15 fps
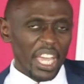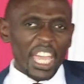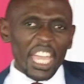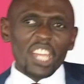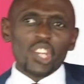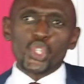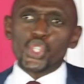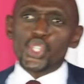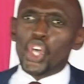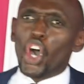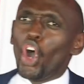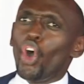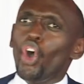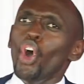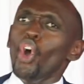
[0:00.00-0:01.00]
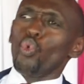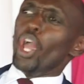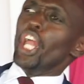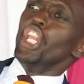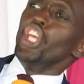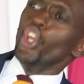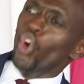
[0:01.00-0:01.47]
And so,
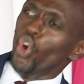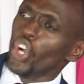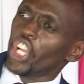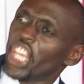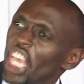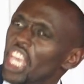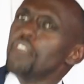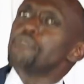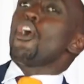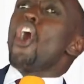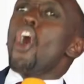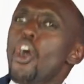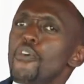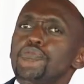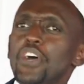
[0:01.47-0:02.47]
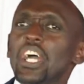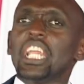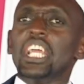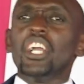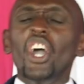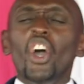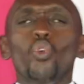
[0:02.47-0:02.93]
when you give offering,